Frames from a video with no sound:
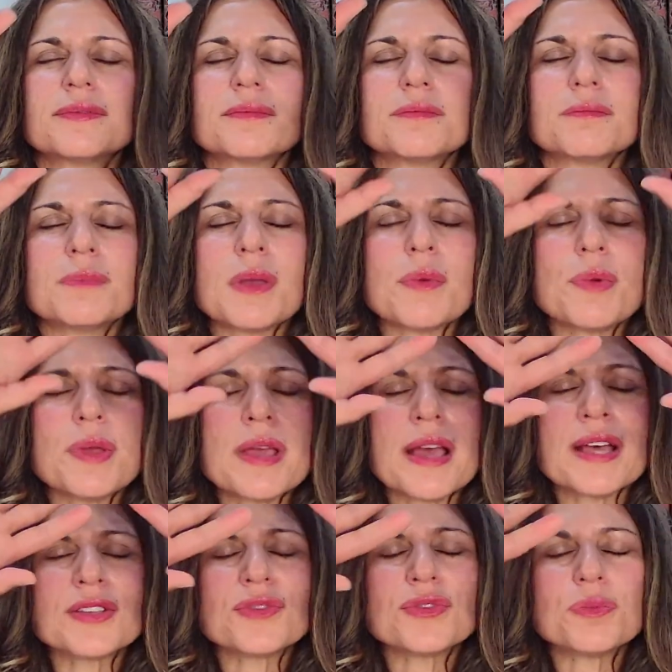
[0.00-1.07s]
May we
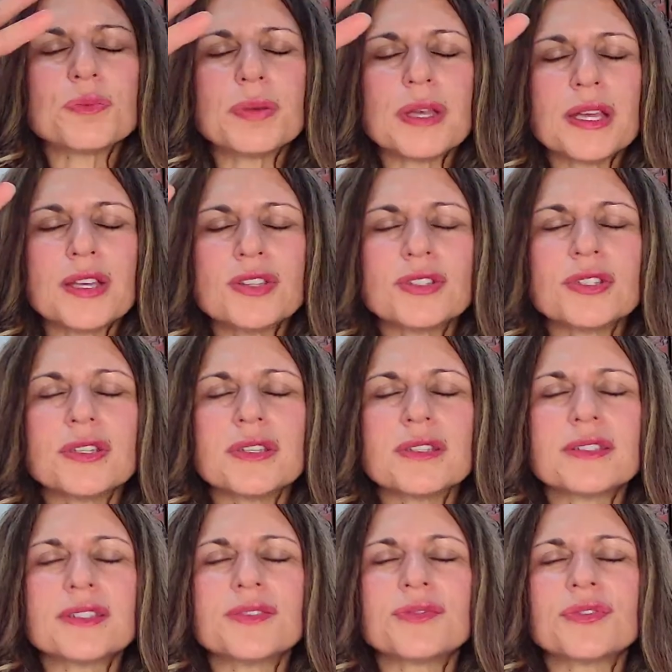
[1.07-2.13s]
ask for
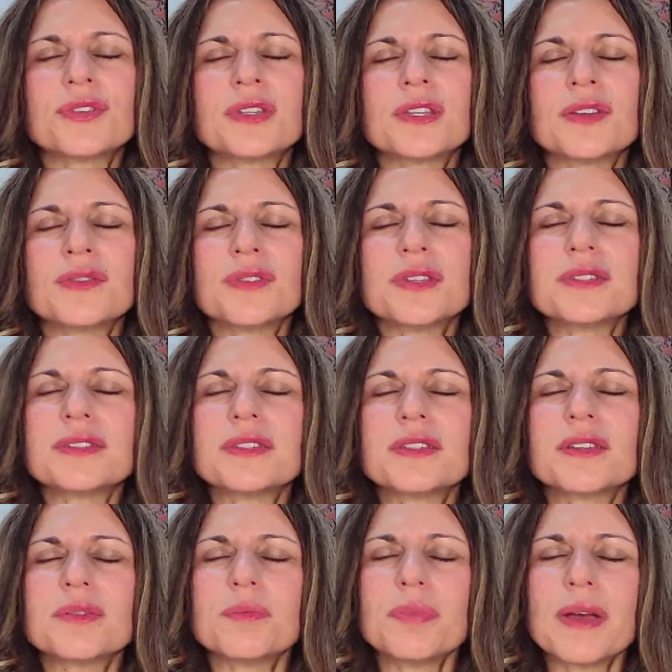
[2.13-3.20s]
patience and forgiveness and
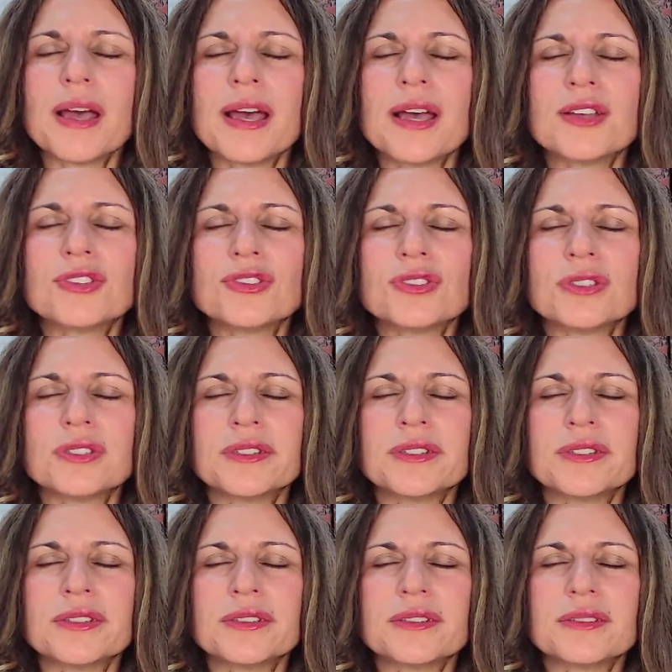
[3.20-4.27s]

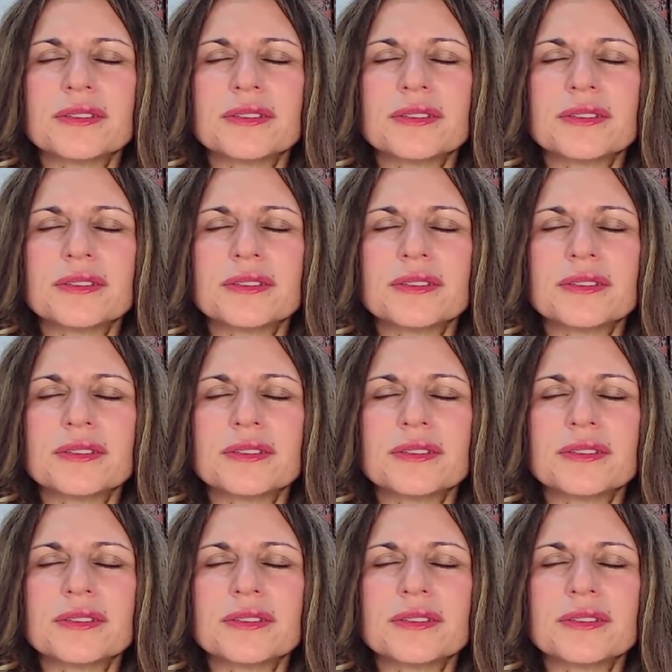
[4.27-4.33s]
compassion.